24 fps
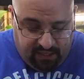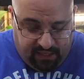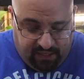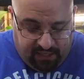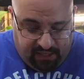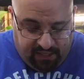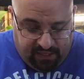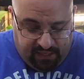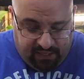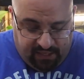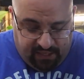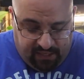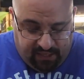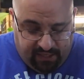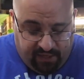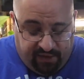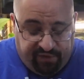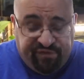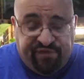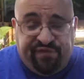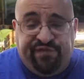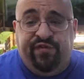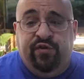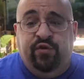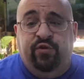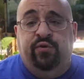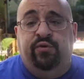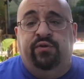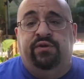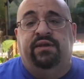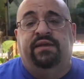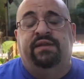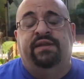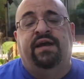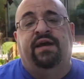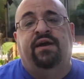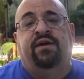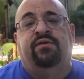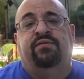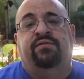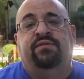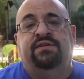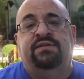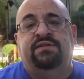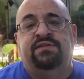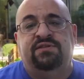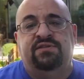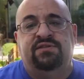Uh, food. Now,
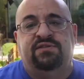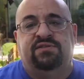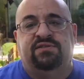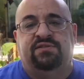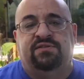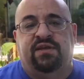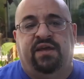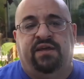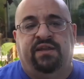this is